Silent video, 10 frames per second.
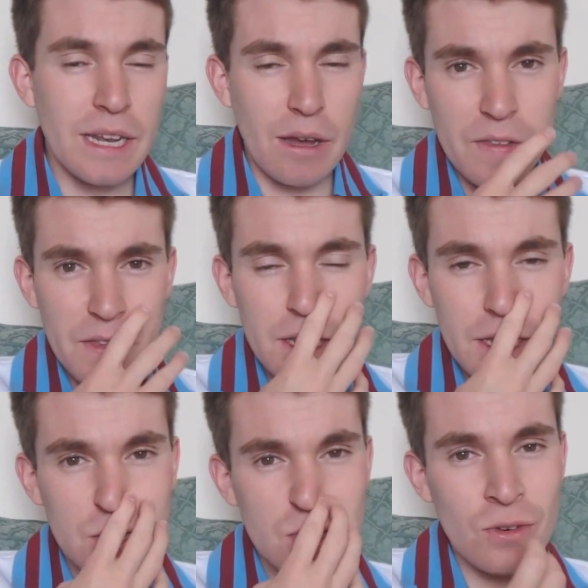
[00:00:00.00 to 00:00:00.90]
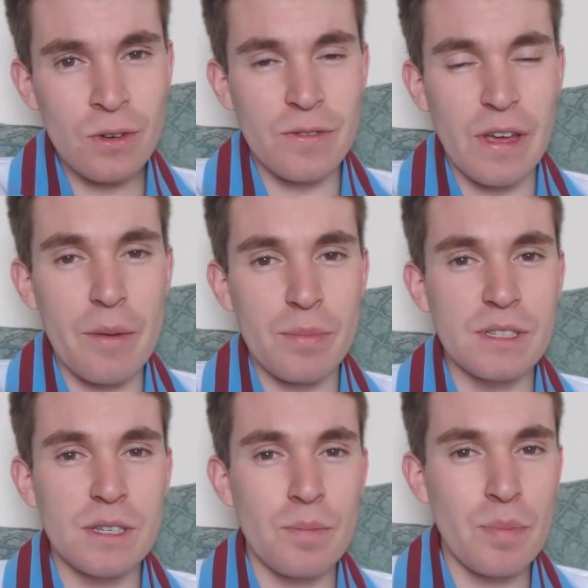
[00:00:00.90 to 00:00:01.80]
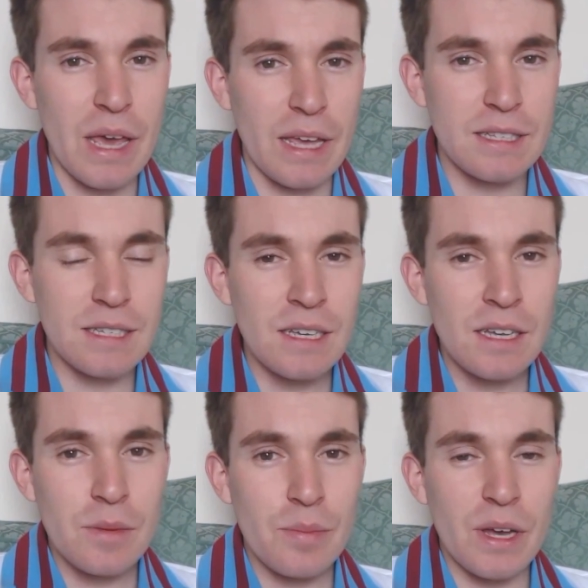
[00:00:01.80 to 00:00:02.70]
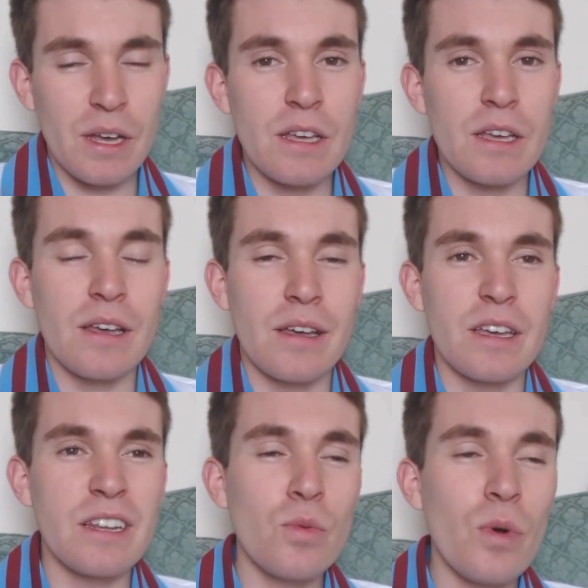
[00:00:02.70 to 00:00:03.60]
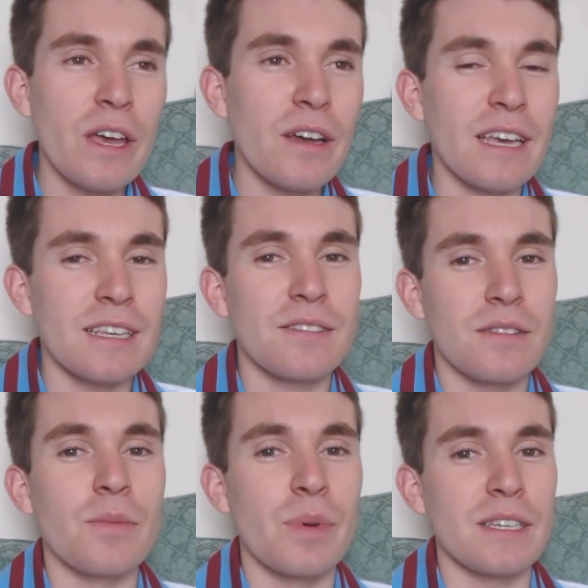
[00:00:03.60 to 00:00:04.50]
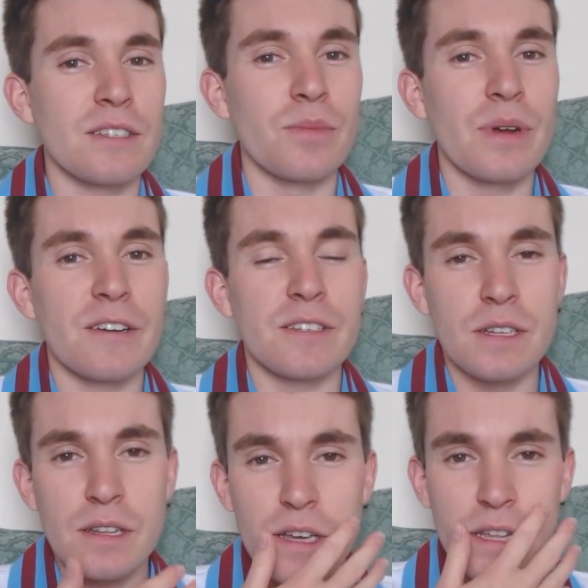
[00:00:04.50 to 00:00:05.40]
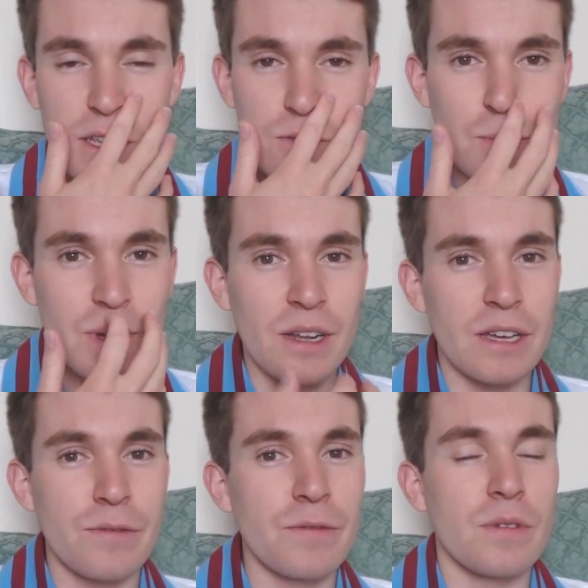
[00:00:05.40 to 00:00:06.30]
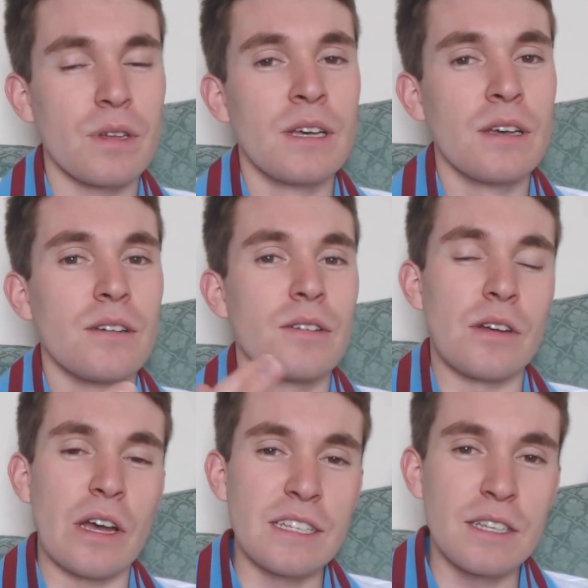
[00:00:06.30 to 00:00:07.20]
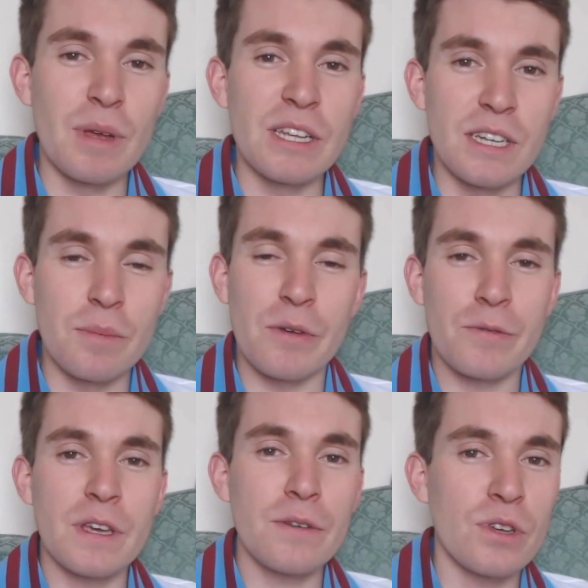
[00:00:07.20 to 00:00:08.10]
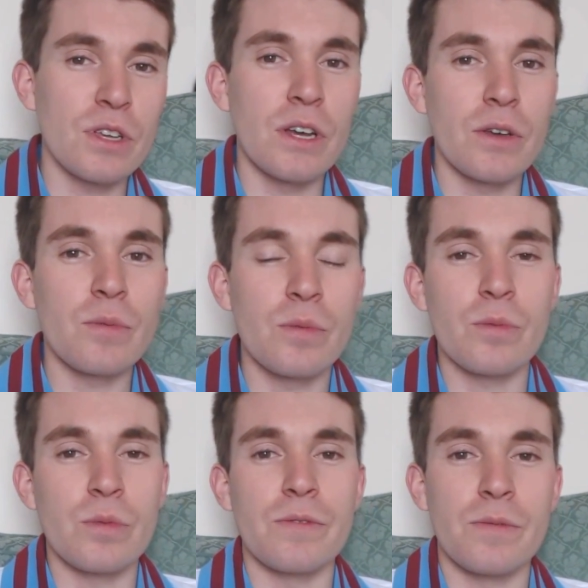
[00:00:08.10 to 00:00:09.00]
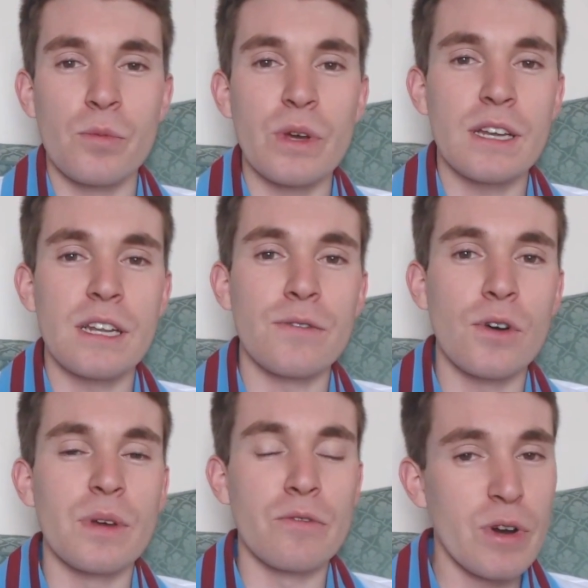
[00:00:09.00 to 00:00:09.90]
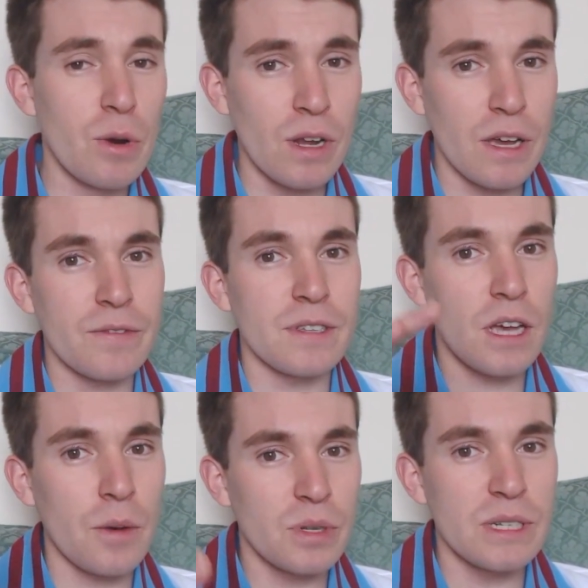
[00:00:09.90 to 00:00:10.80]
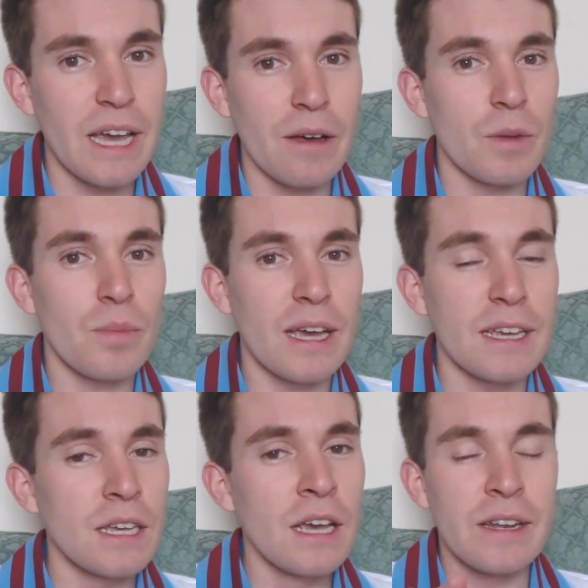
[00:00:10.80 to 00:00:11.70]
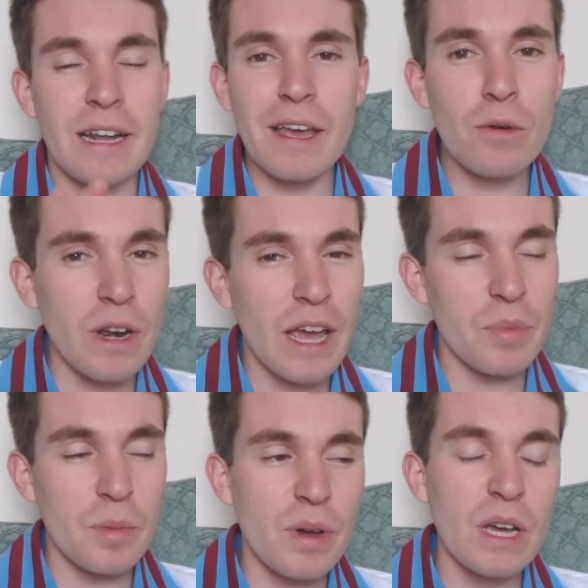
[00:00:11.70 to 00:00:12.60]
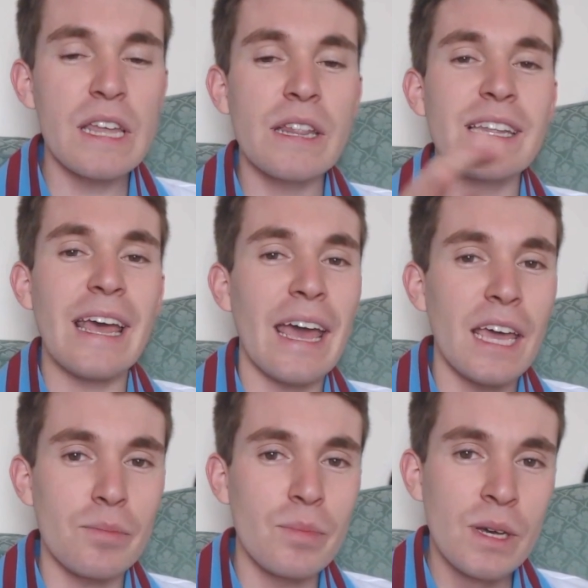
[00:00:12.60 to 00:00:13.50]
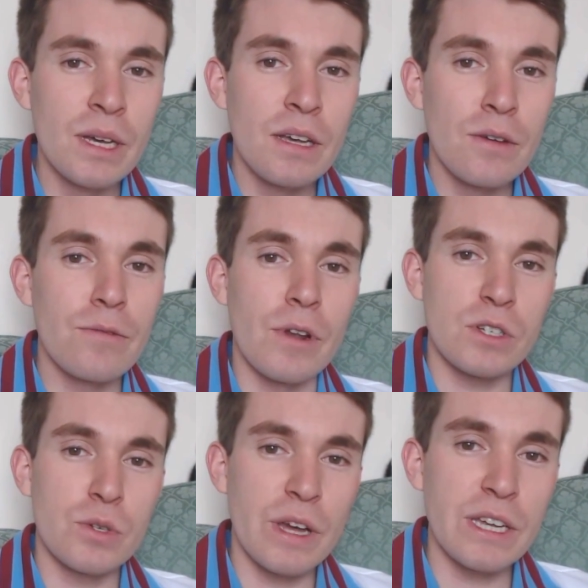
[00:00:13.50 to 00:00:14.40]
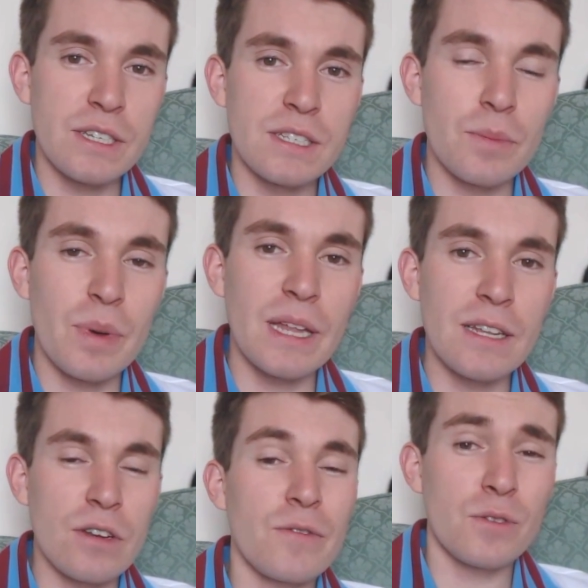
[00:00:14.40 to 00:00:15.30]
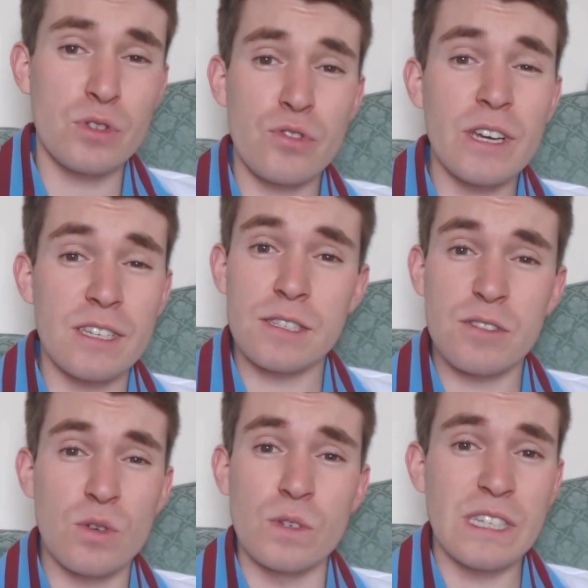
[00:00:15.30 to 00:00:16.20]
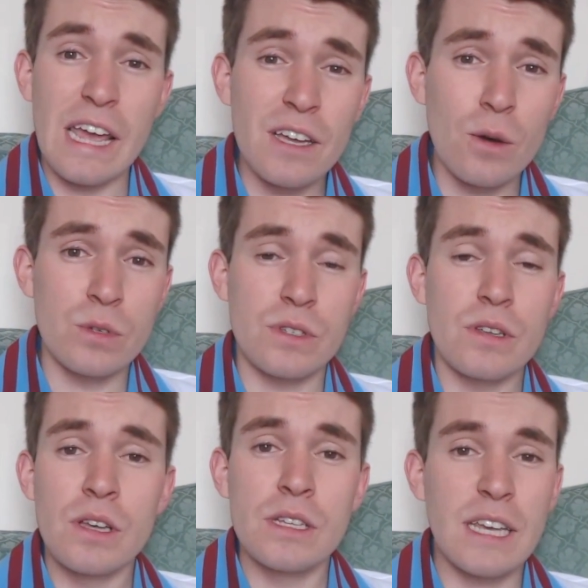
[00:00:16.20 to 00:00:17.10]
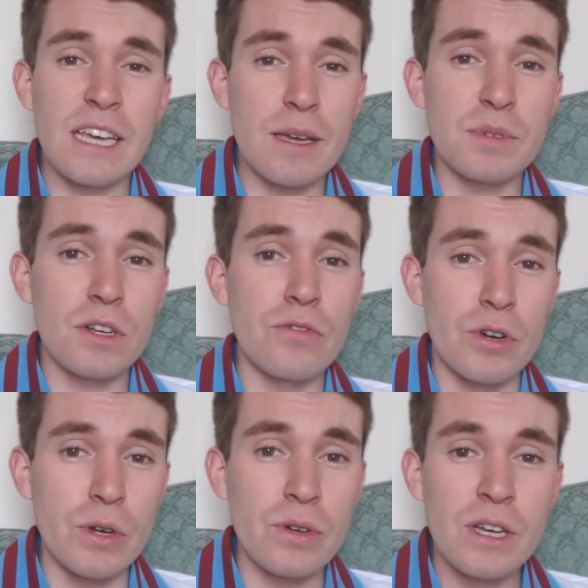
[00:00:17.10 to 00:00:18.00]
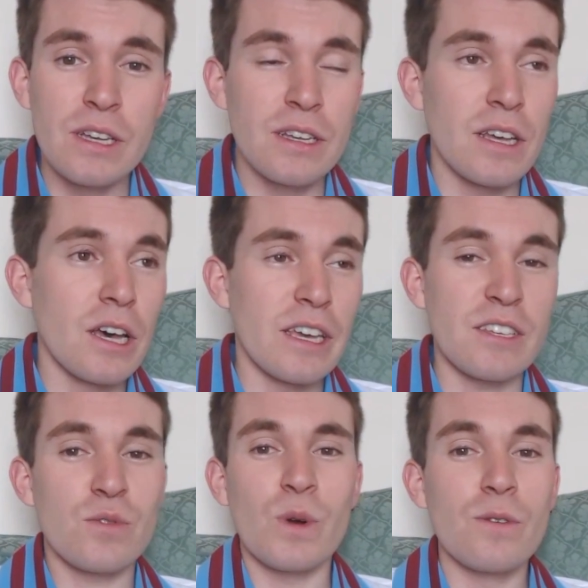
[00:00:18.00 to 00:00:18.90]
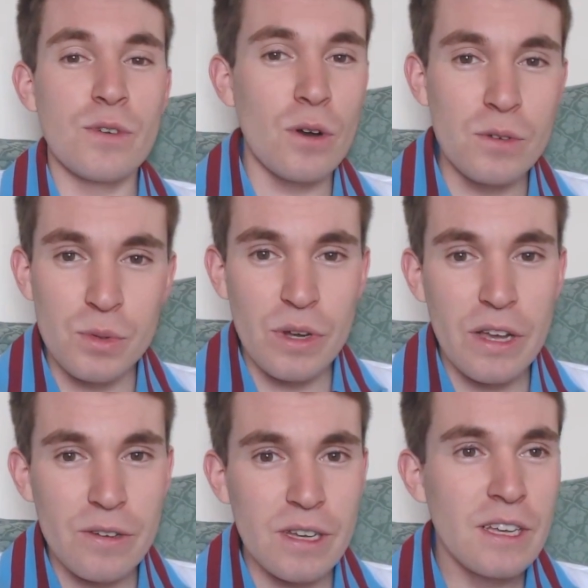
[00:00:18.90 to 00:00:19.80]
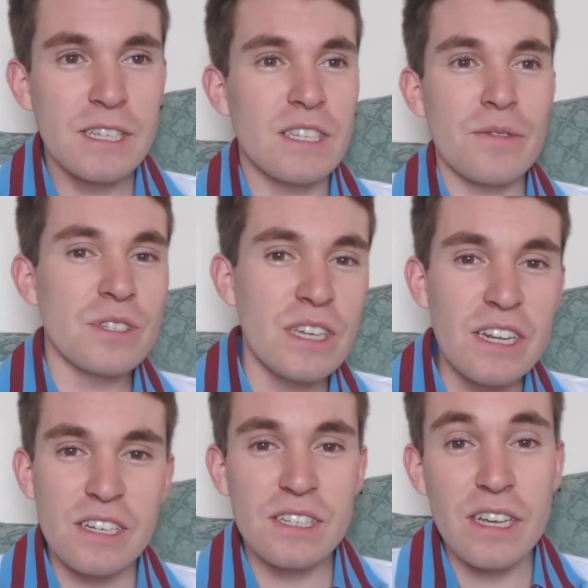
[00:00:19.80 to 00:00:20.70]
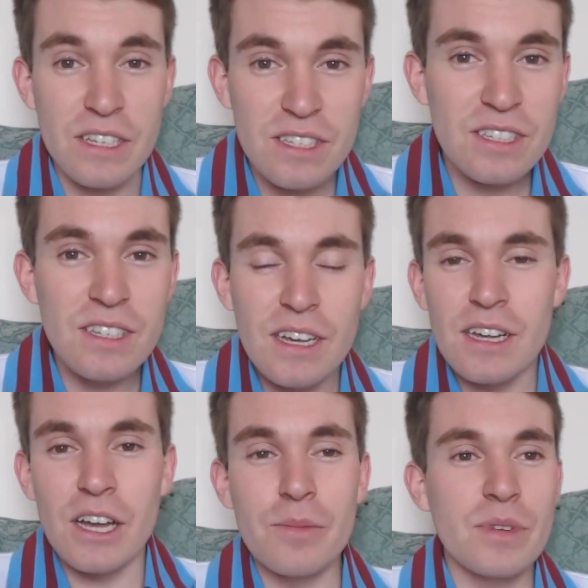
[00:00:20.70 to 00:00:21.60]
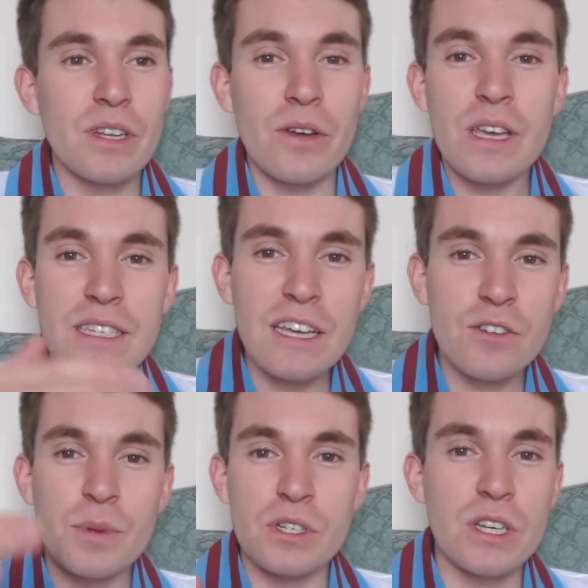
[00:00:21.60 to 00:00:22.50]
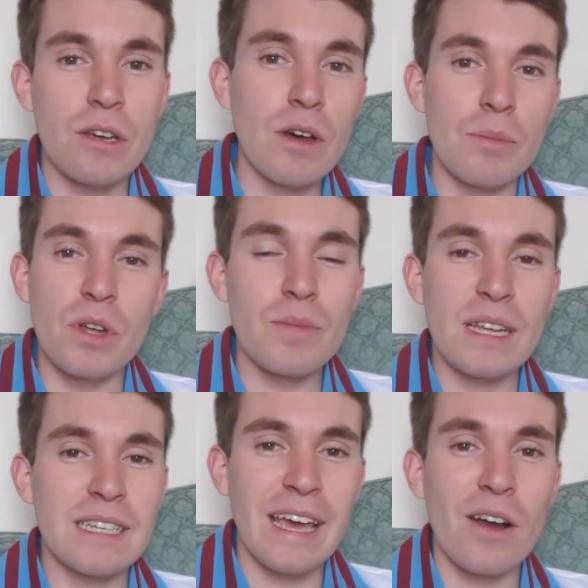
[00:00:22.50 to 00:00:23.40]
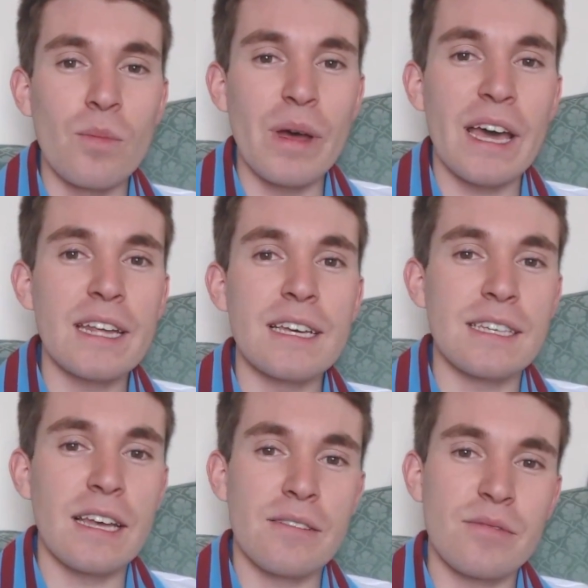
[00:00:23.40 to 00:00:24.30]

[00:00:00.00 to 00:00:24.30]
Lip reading: Now I think it sort of happens a bit, but in a way I guess the best comparison in this would be like, I hate to mention it, but FIFA, with weekly form in real life, it's up and down the players. Now that wouldn't happen, but in game fluctuations depending if your striker scores 10 goals 10 games in a row, gets 12 goals or whatever, 17 assists, his attributes should go up no matter how bad he is